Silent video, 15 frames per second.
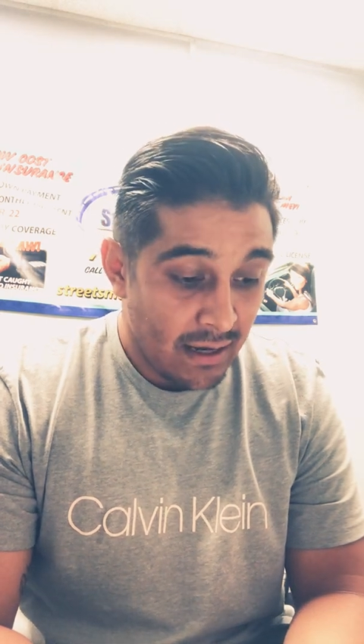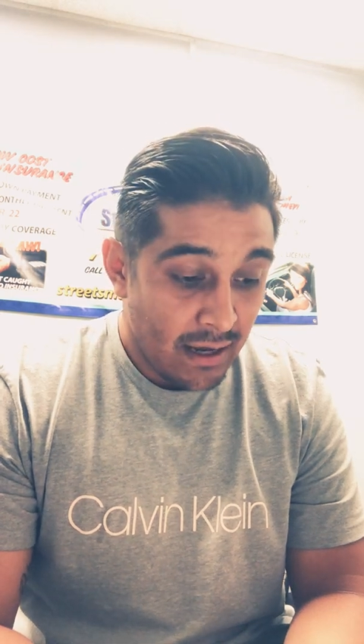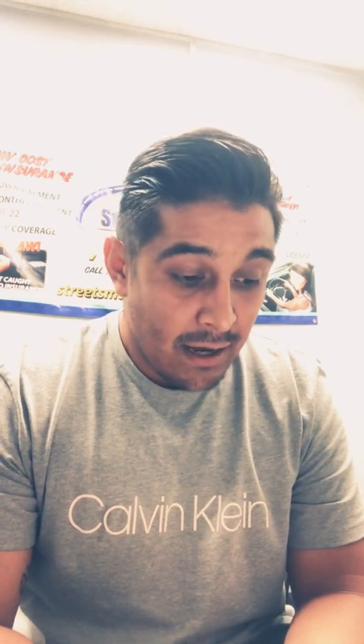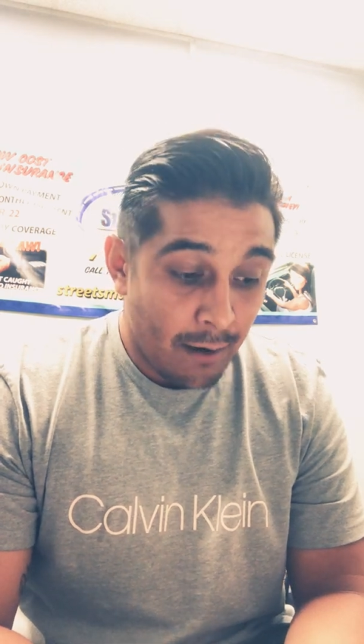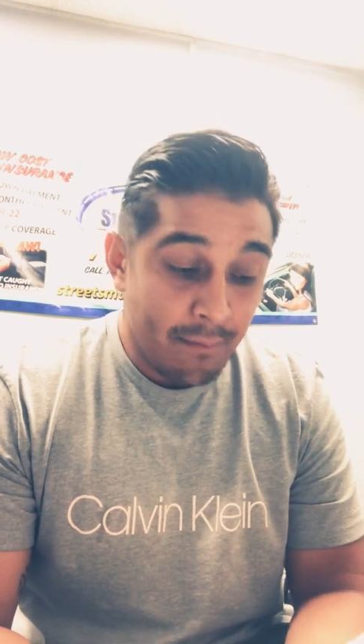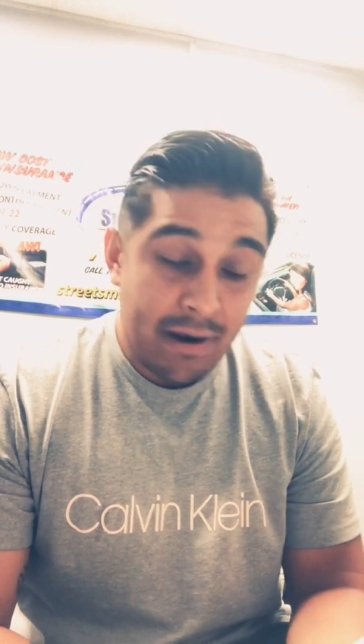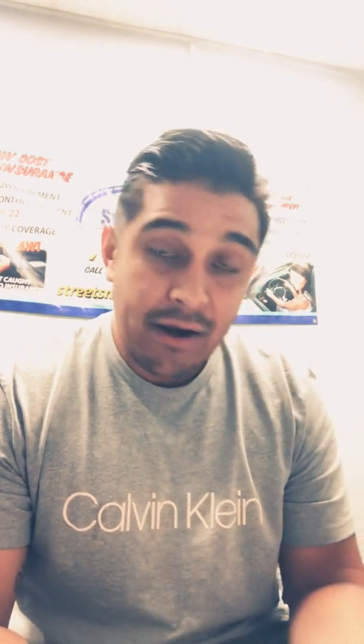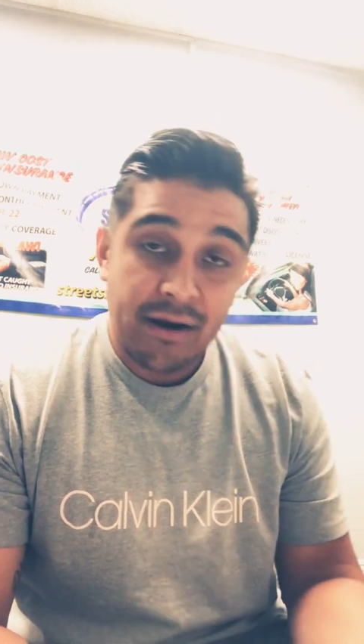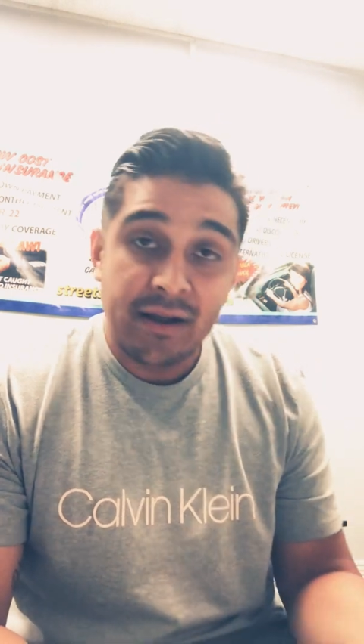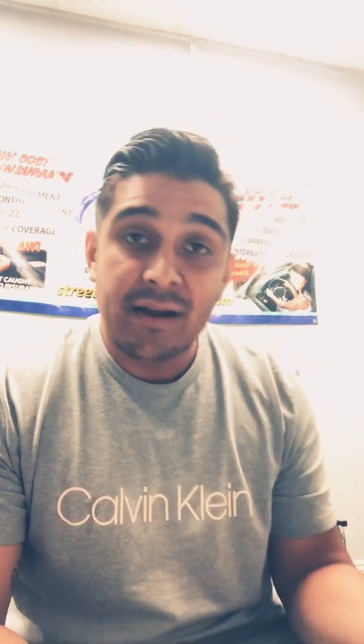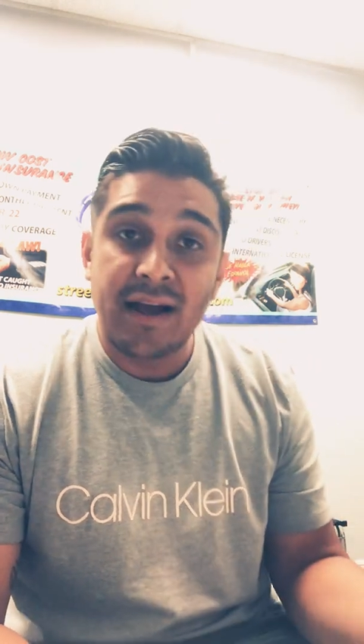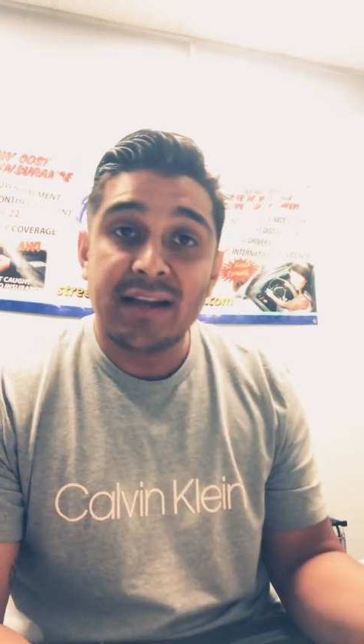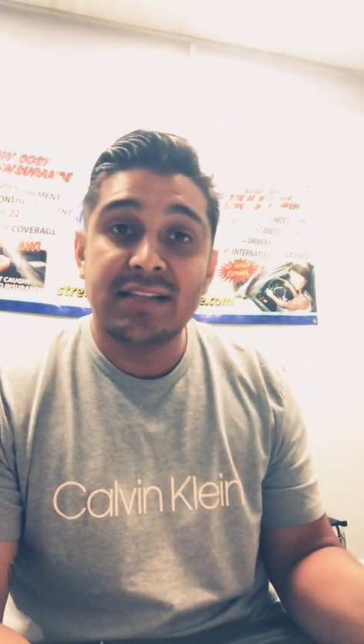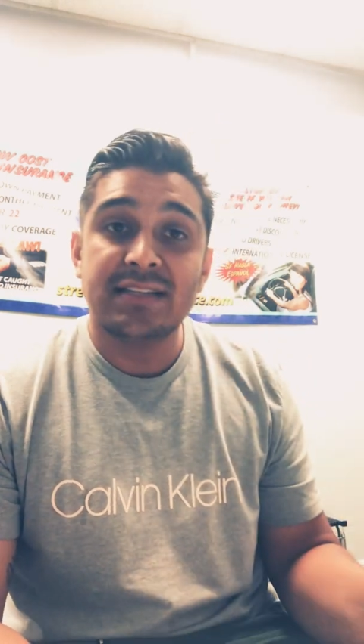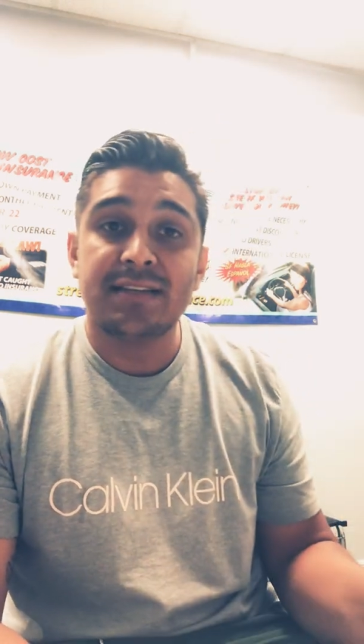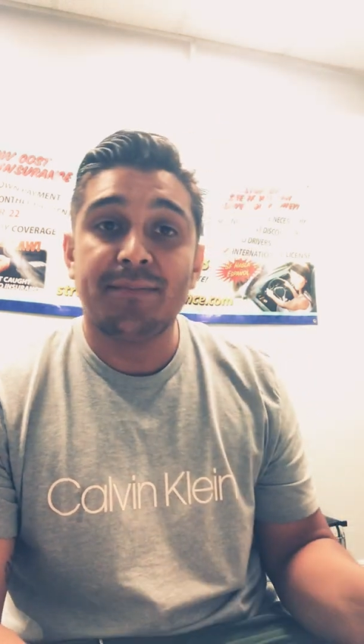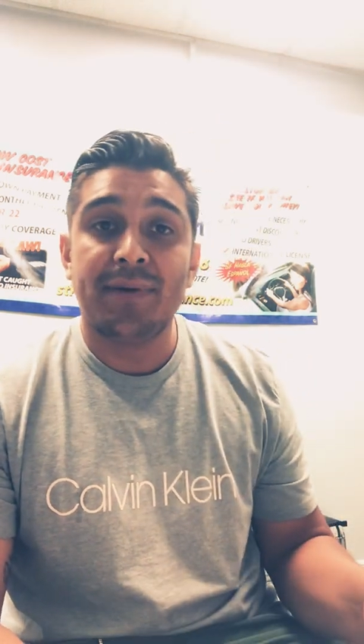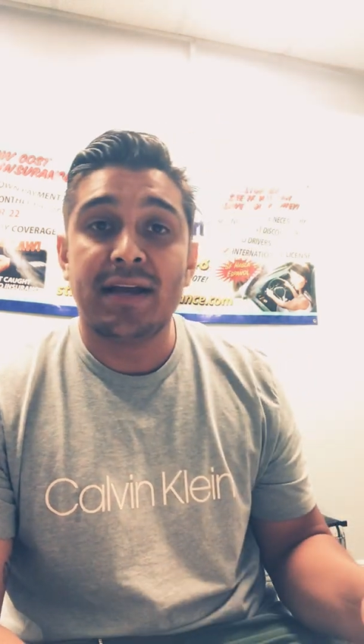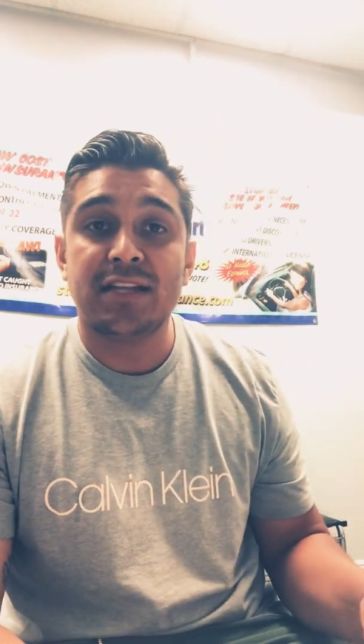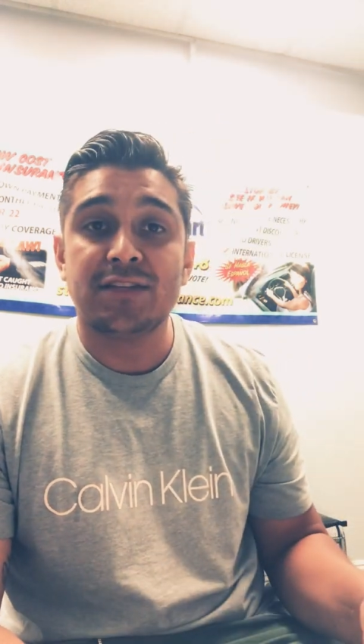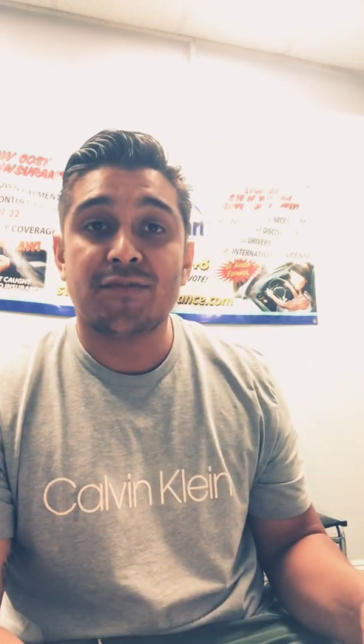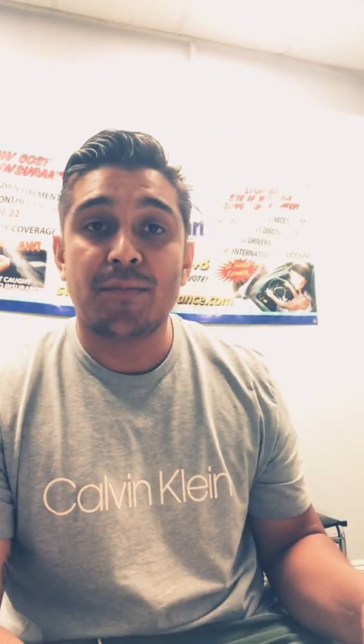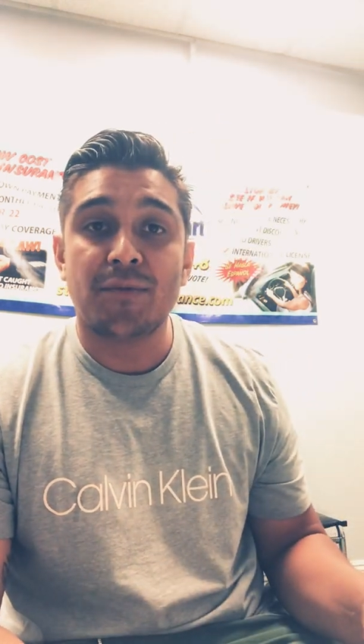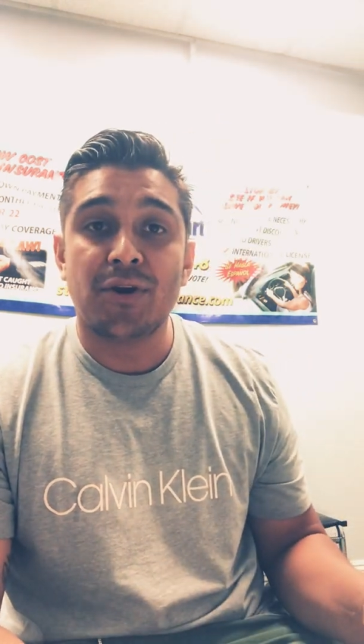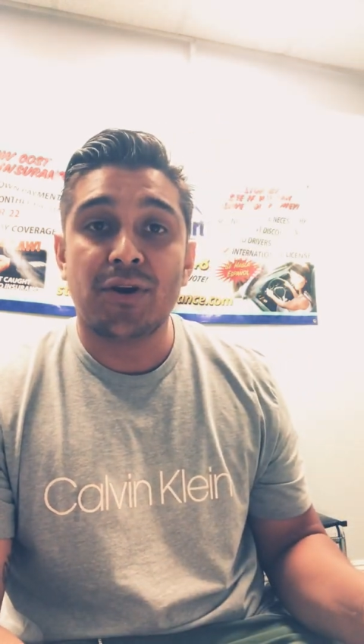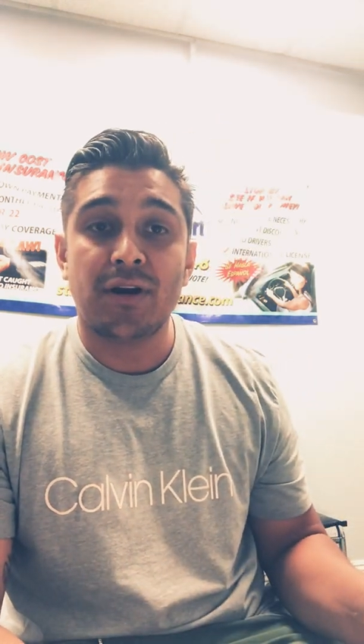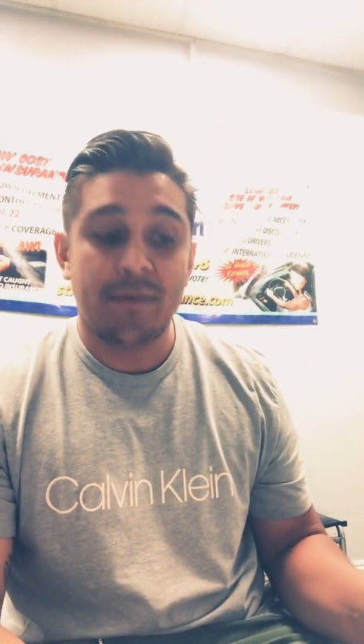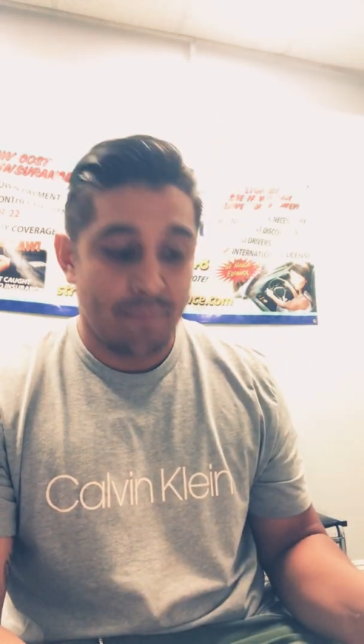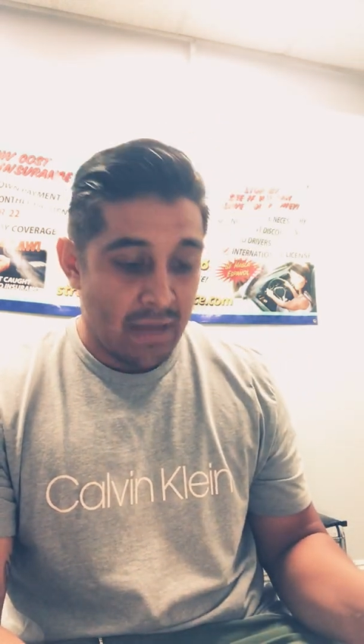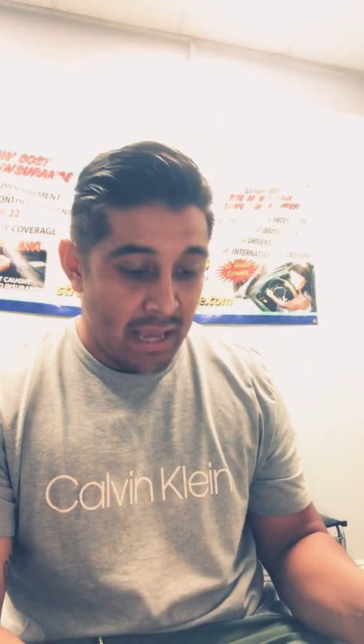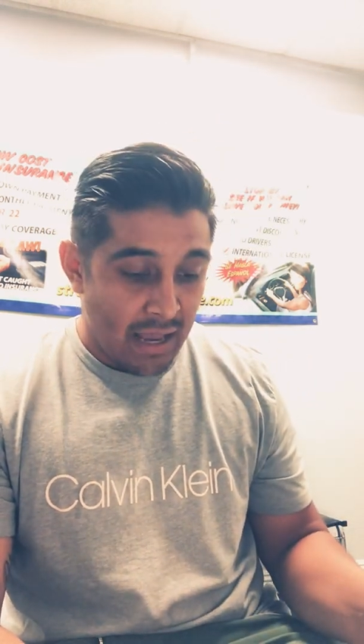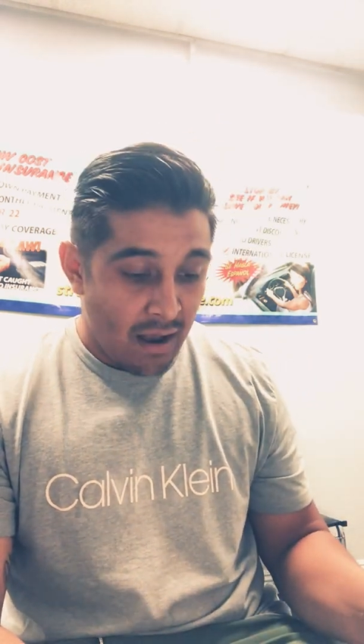America got its independence from Europe